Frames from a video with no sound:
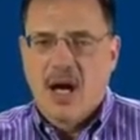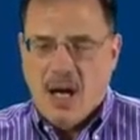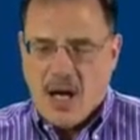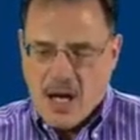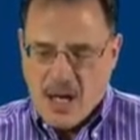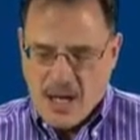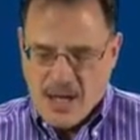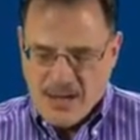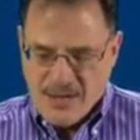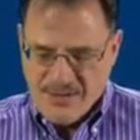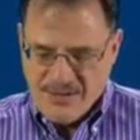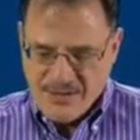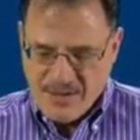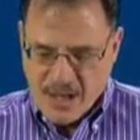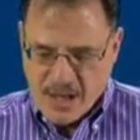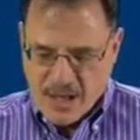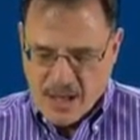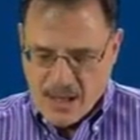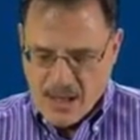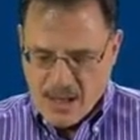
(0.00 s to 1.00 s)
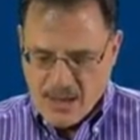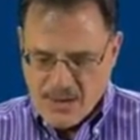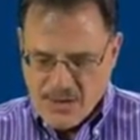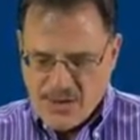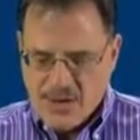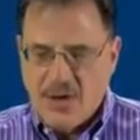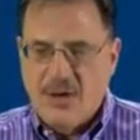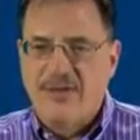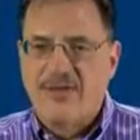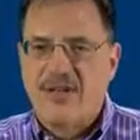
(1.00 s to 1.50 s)
of
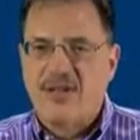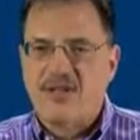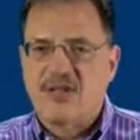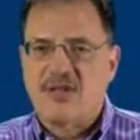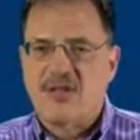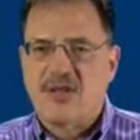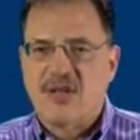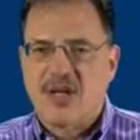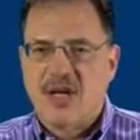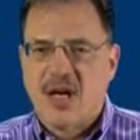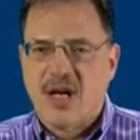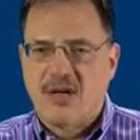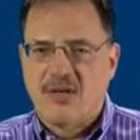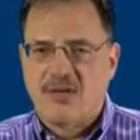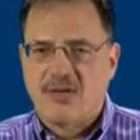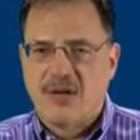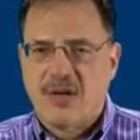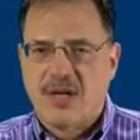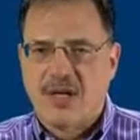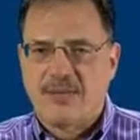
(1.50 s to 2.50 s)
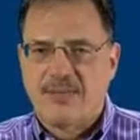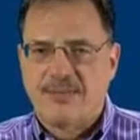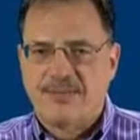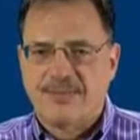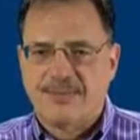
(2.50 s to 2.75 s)
service to the country.